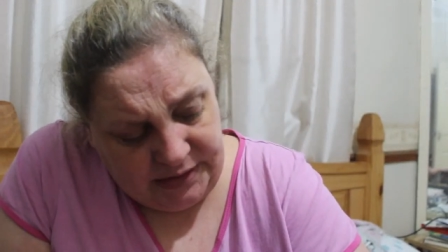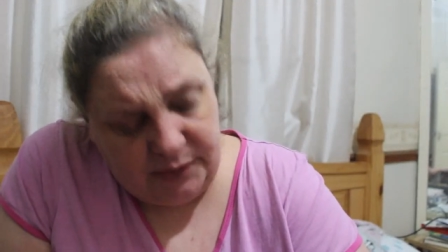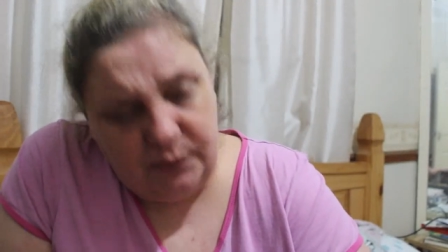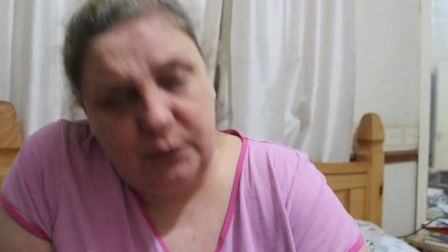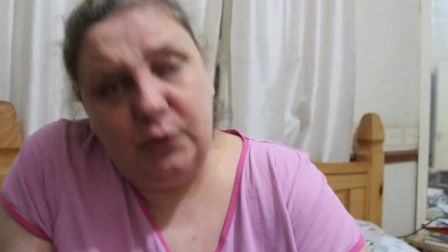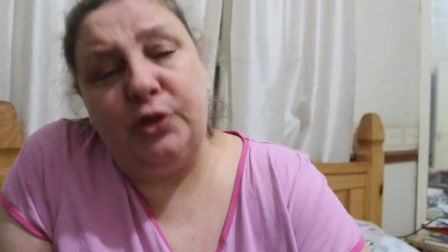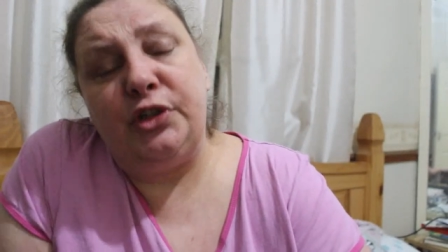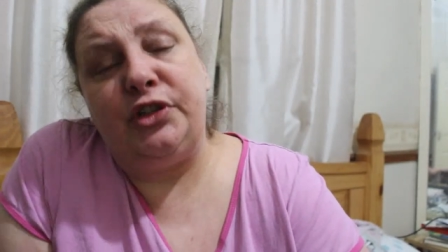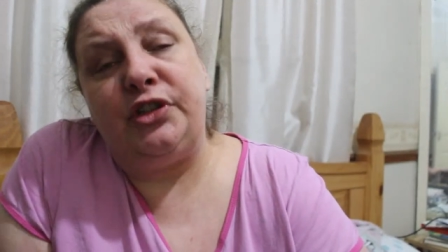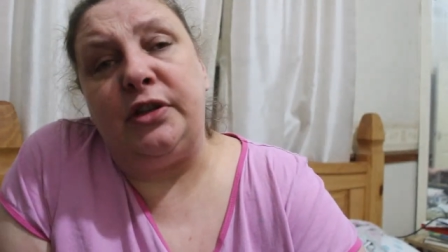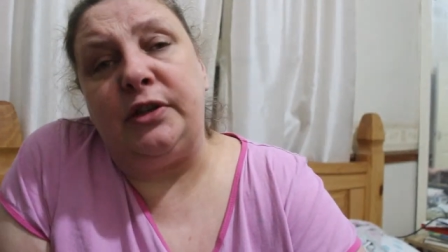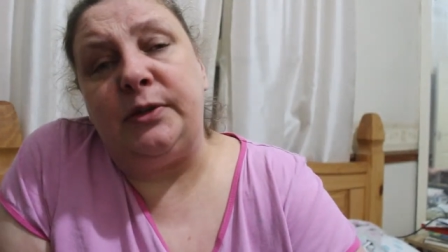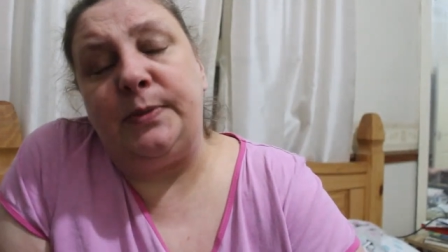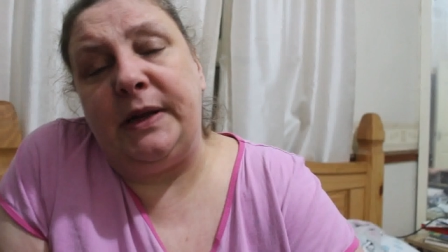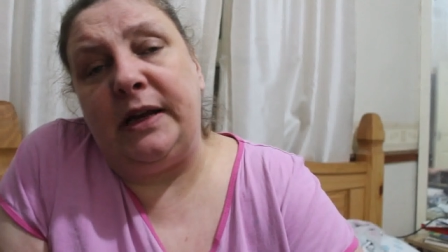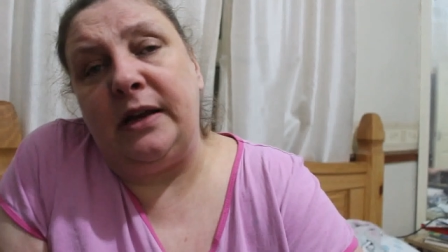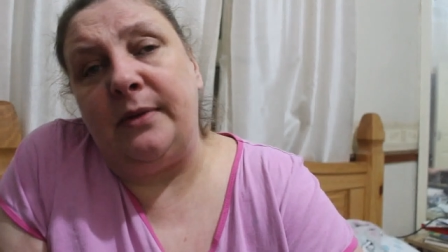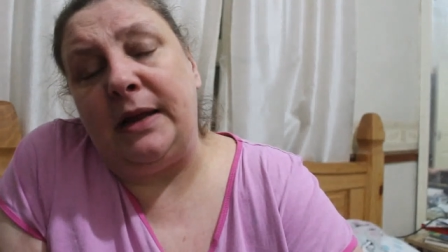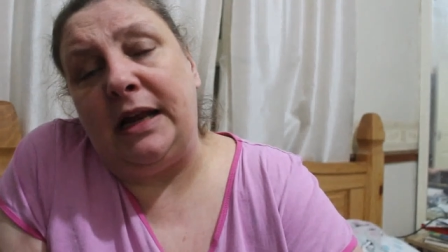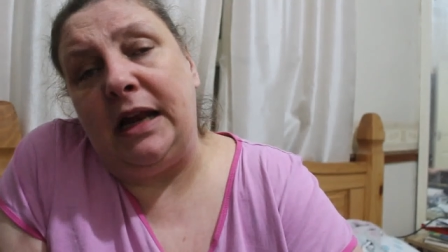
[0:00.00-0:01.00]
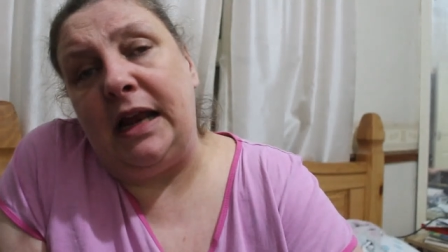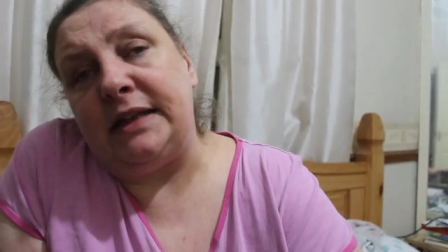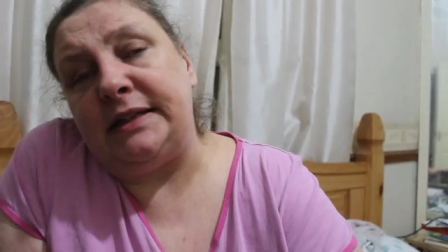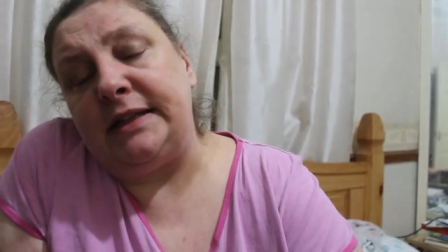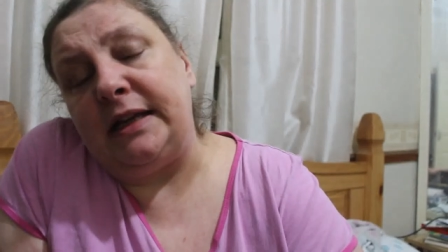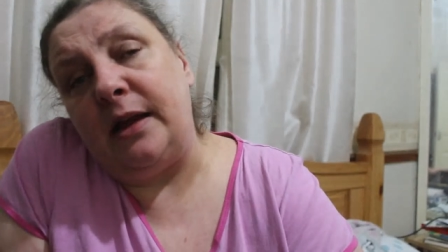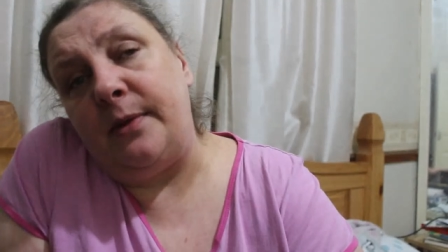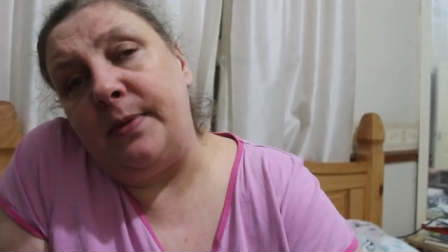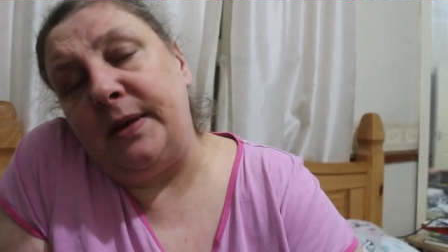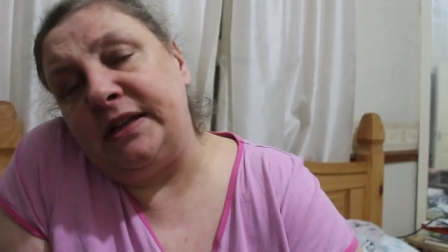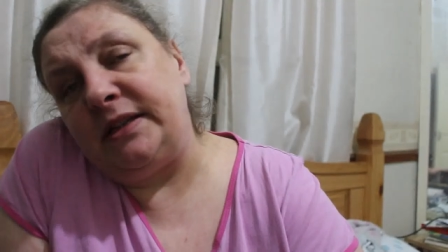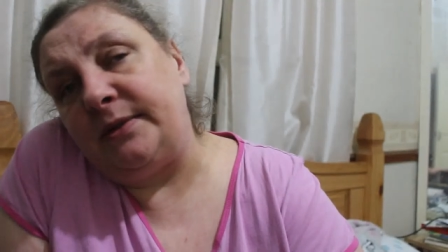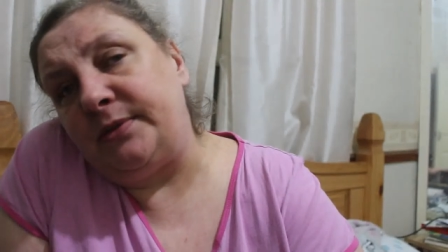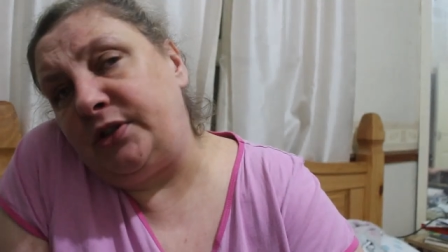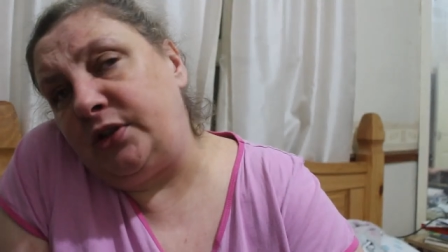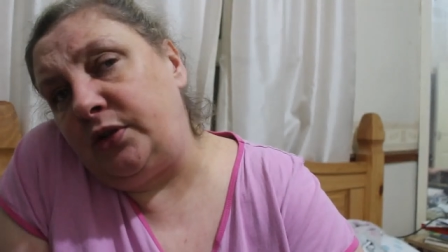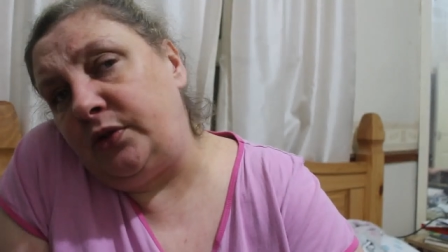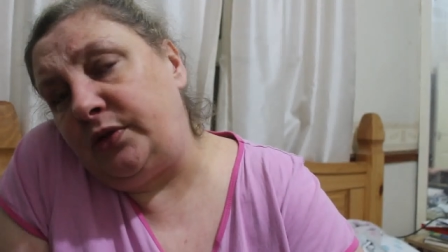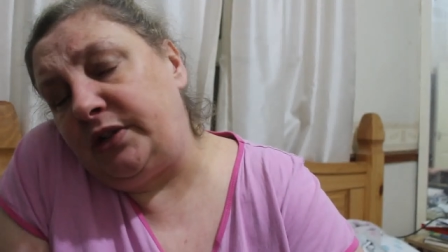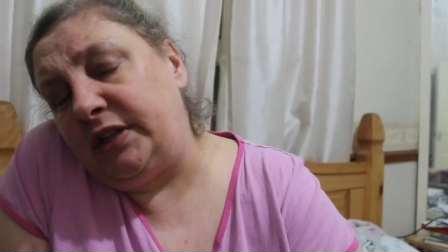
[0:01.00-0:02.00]
in Waterstones picking up my classic. I picked up
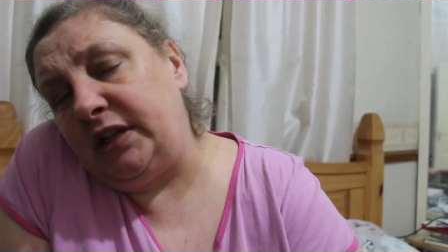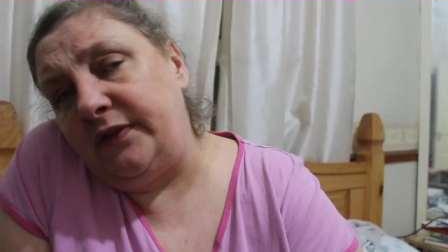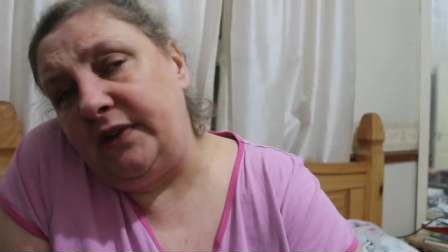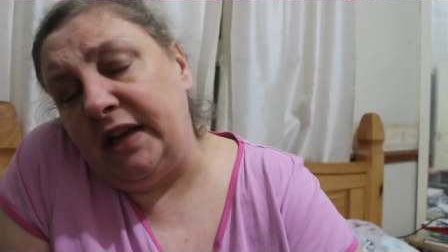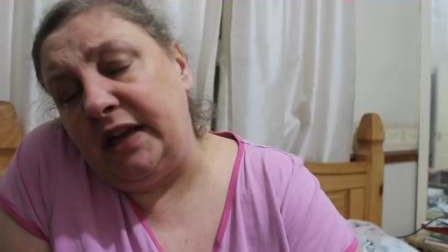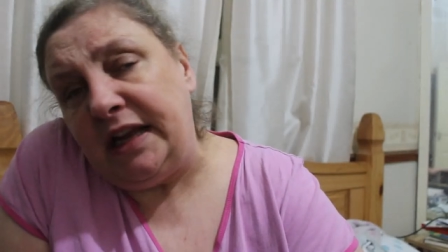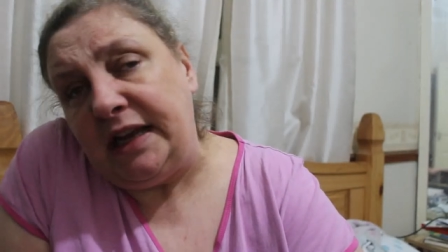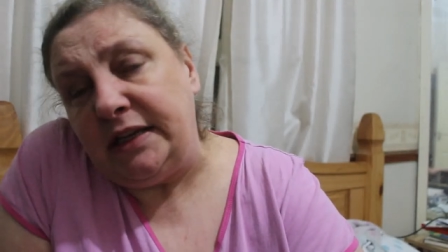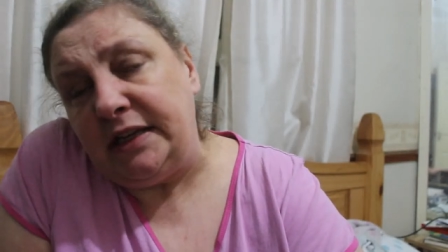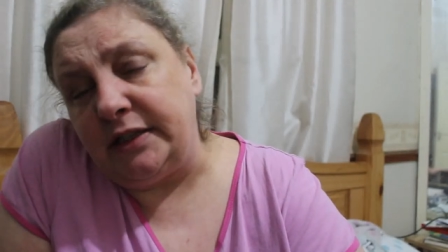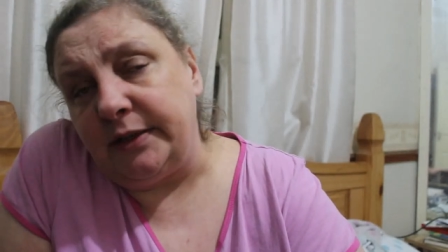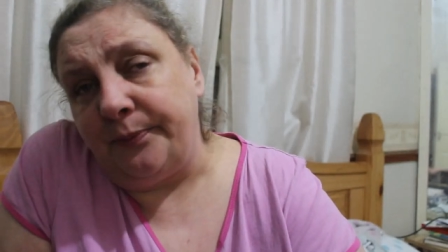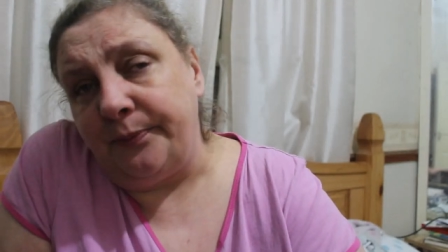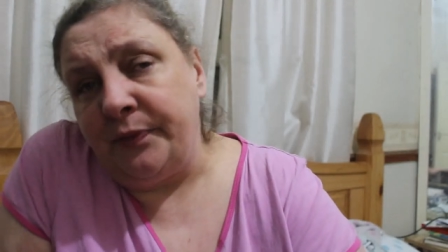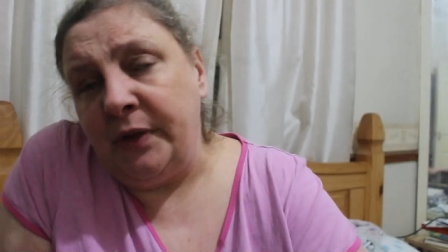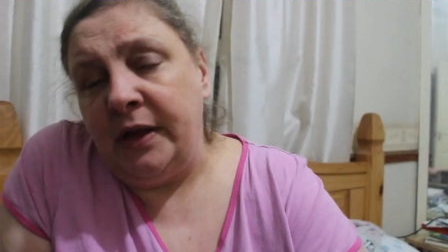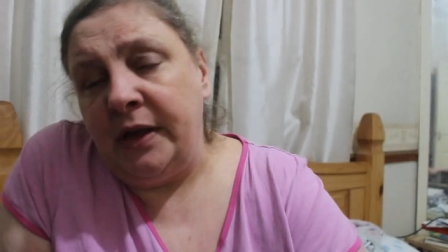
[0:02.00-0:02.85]
two Stephen Kings.